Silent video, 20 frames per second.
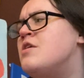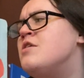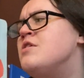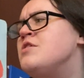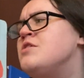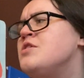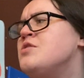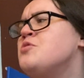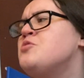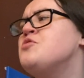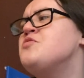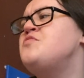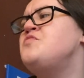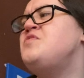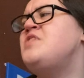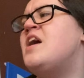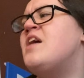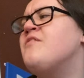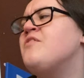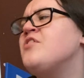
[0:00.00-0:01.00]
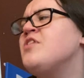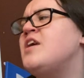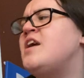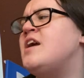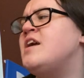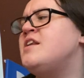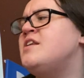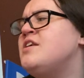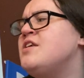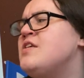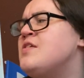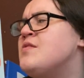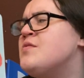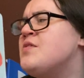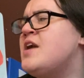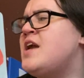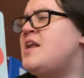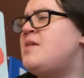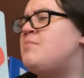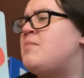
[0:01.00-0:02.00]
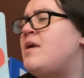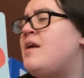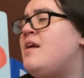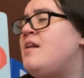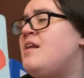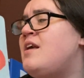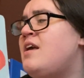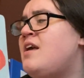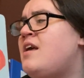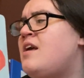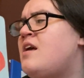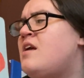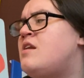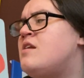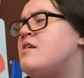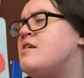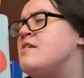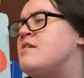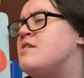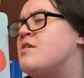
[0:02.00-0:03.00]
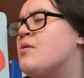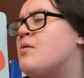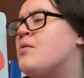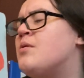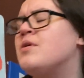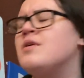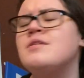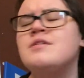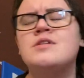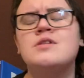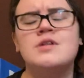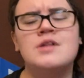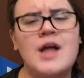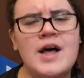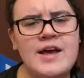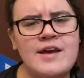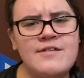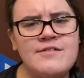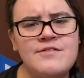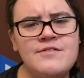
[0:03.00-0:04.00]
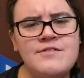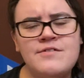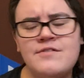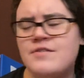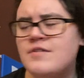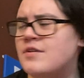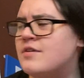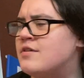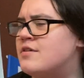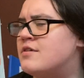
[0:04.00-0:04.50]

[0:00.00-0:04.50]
"You've never eaten a green bean in your life."